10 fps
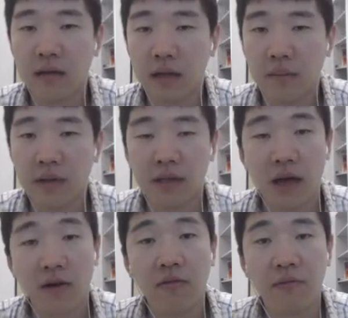I mean,
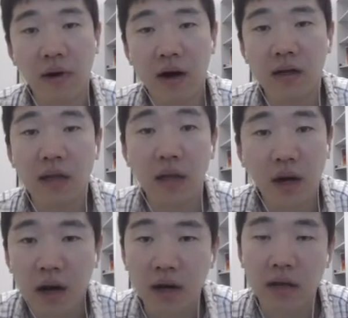how far they
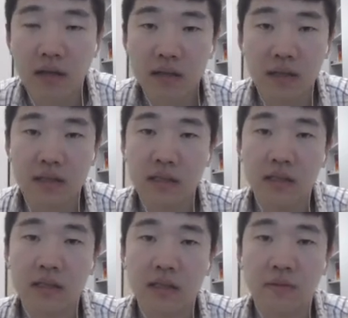are. This
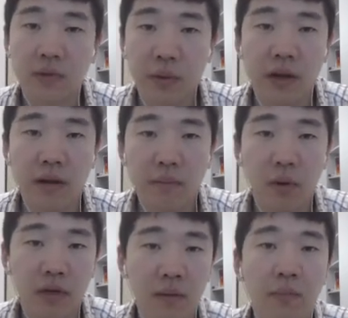is a very
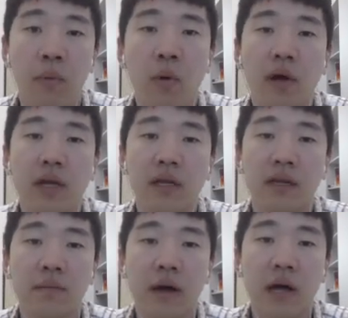important point
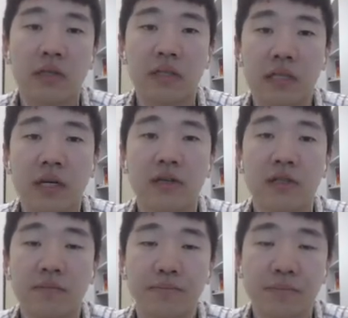about
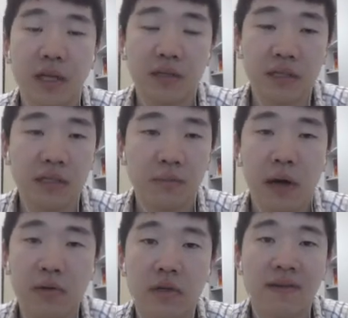this
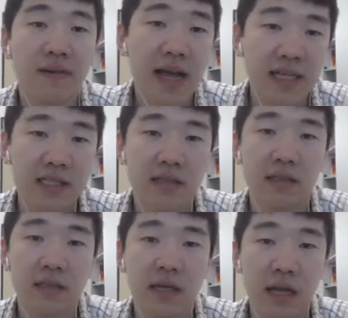powder deflection
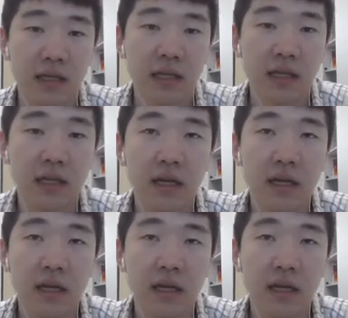technique.